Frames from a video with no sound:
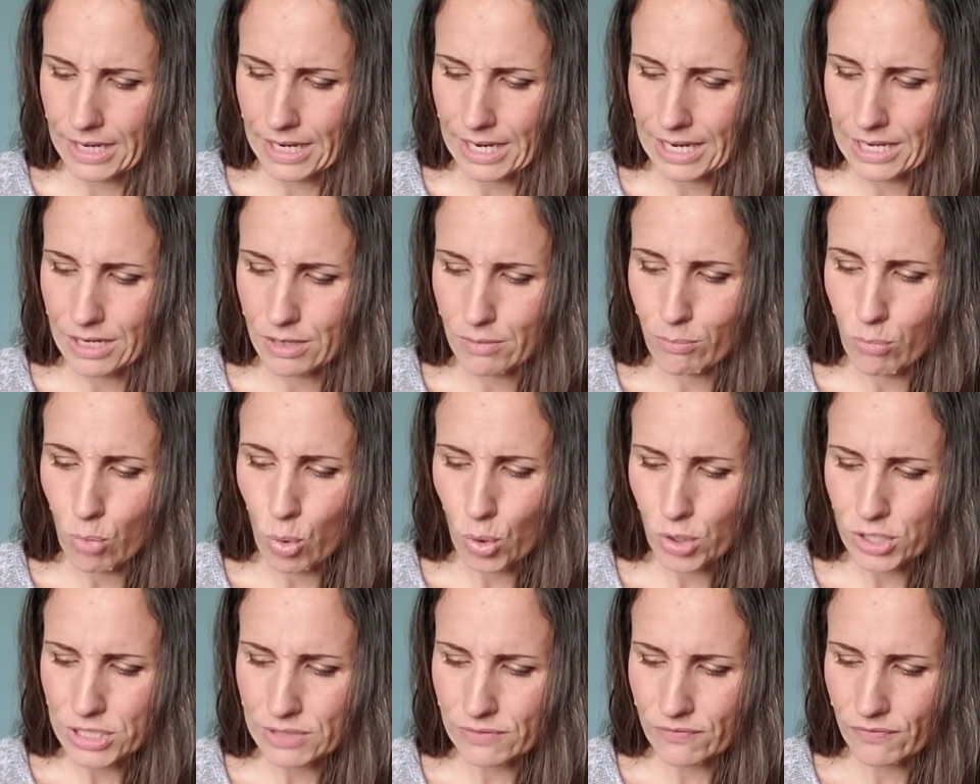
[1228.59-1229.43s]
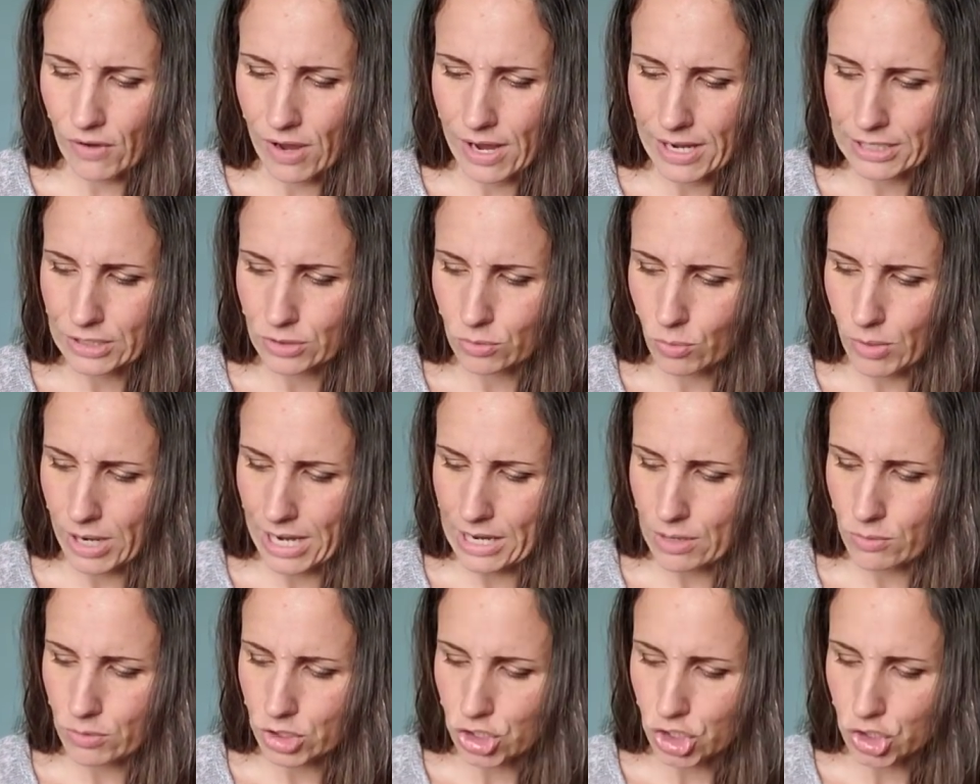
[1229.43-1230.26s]
in a more defined
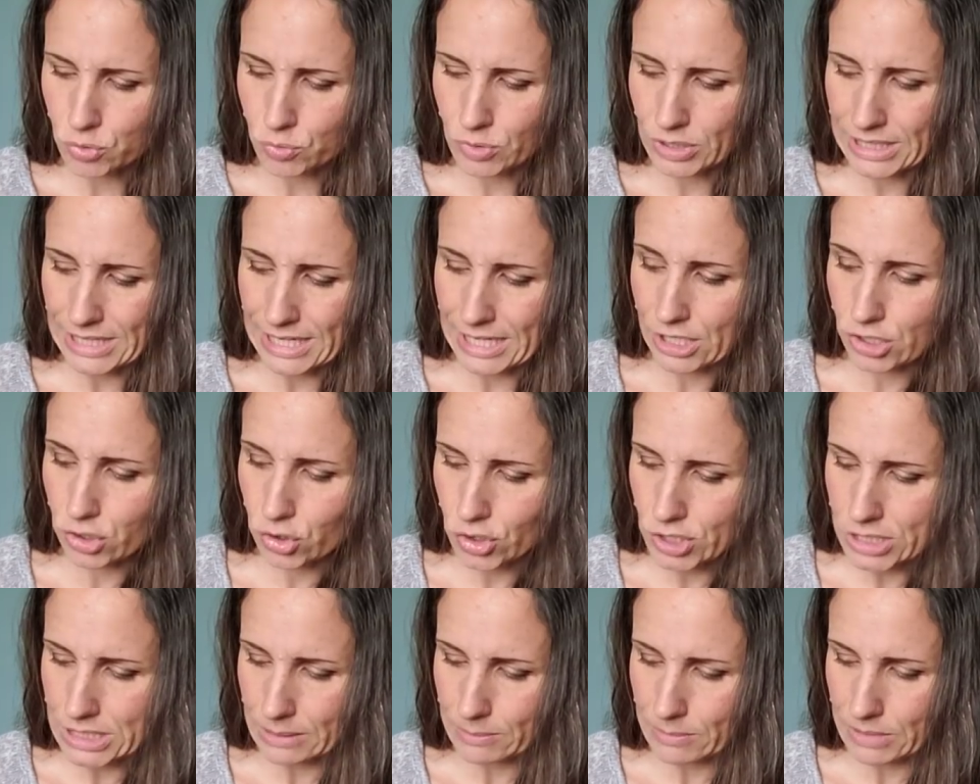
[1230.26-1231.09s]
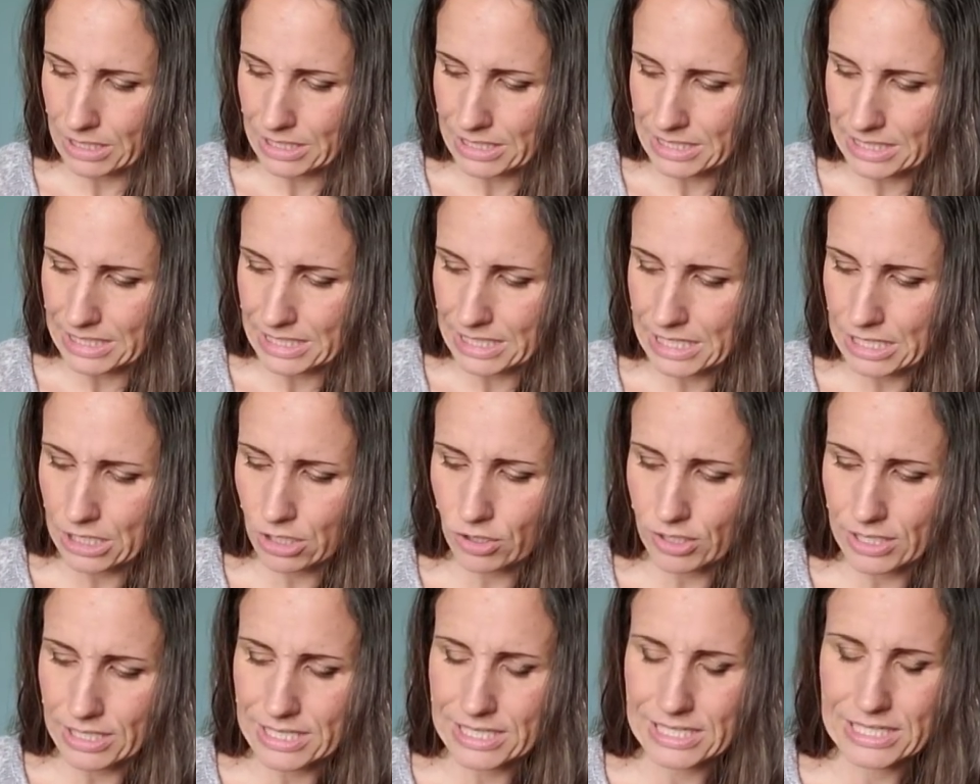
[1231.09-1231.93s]
way, which is really interesting because
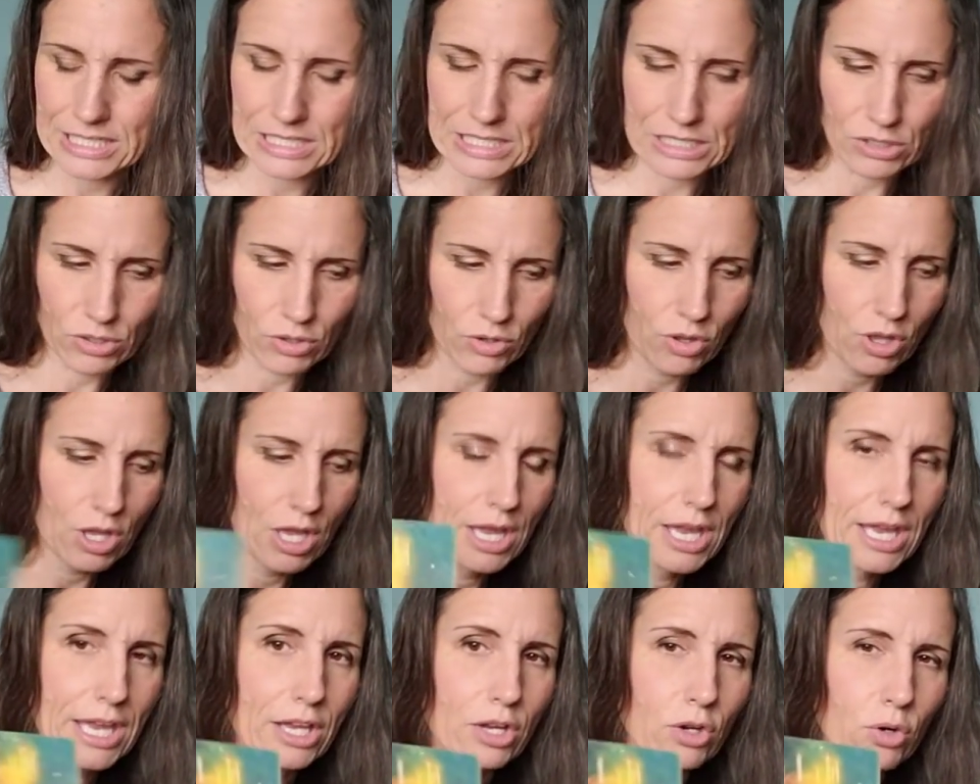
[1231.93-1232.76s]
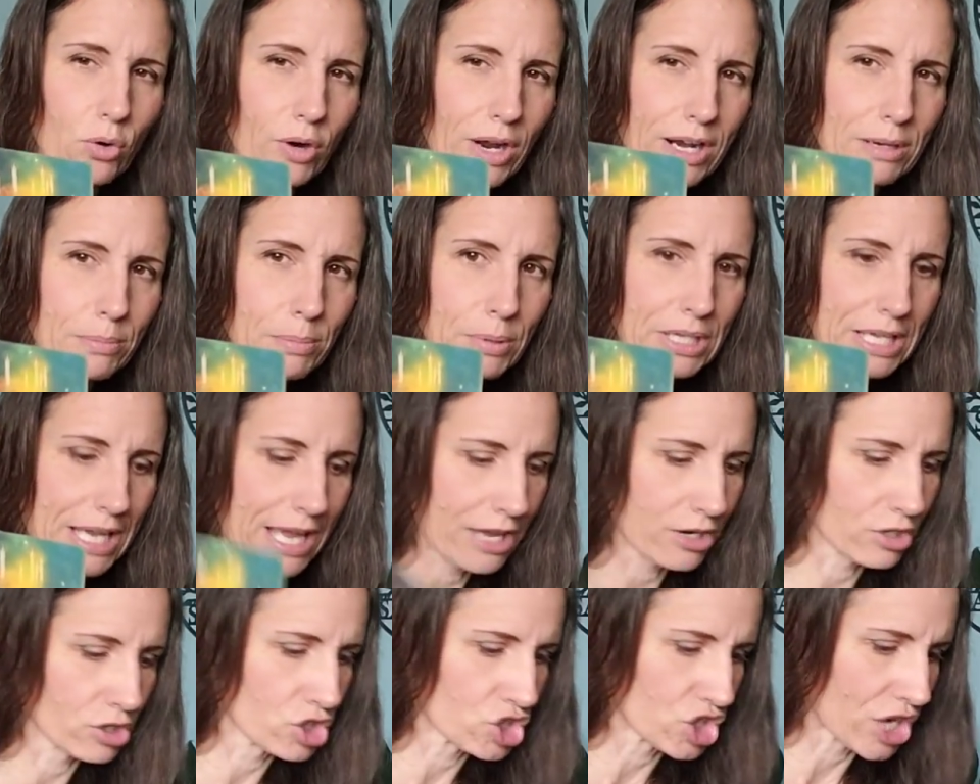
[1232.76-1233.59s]
here it's still incredibly
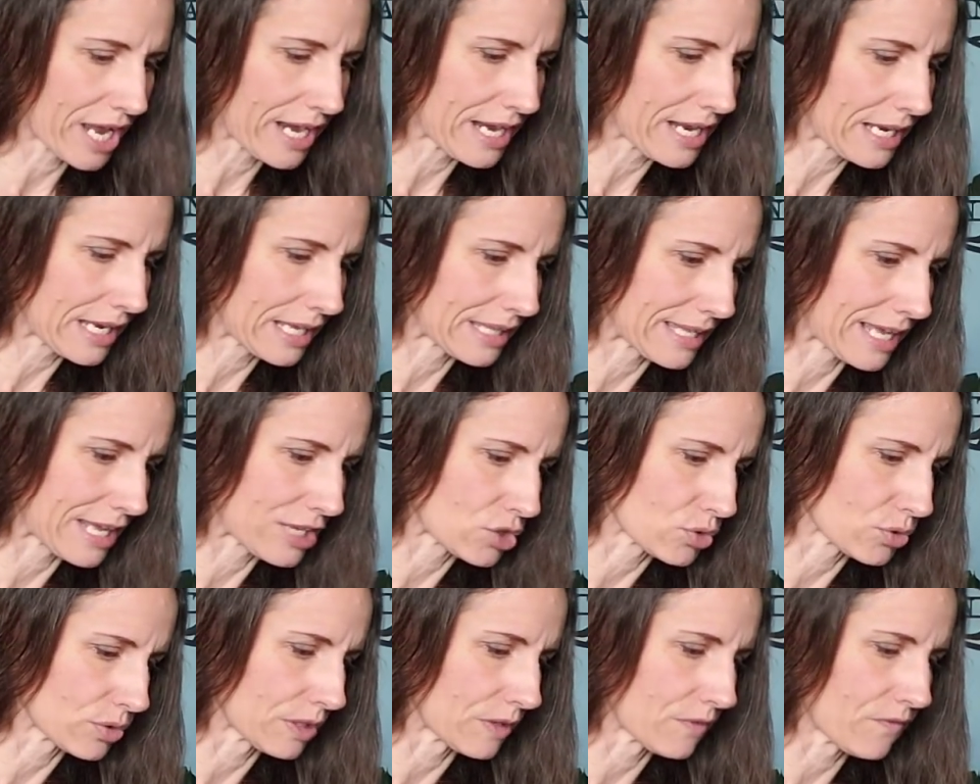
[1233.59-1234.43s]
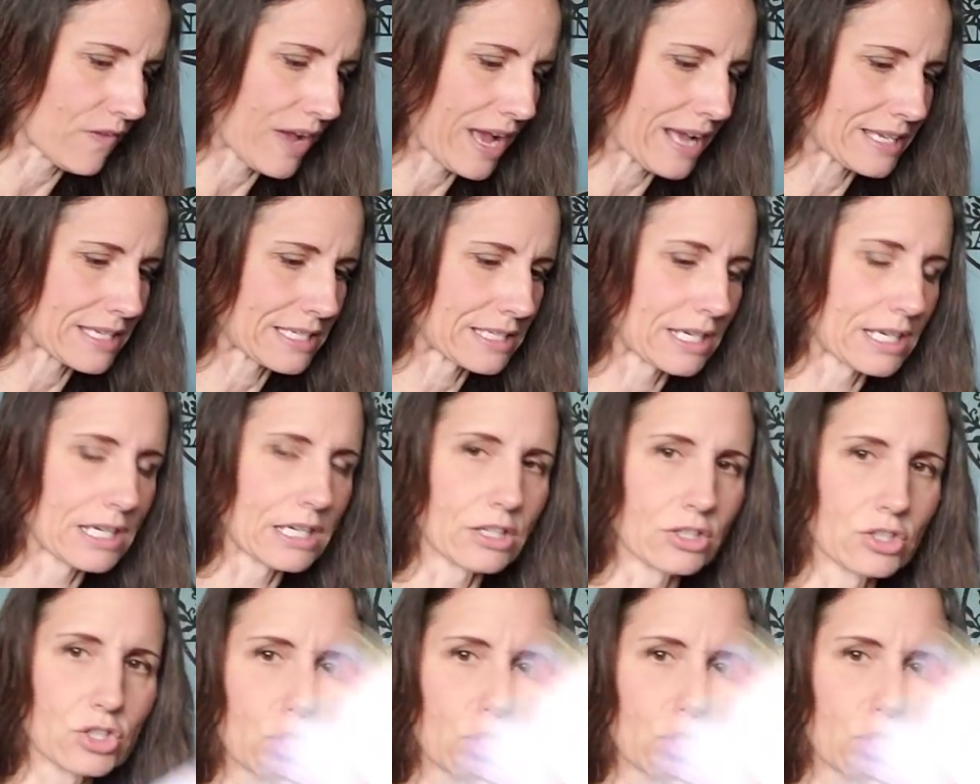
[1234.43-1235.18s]
energetic, and that's really fascinating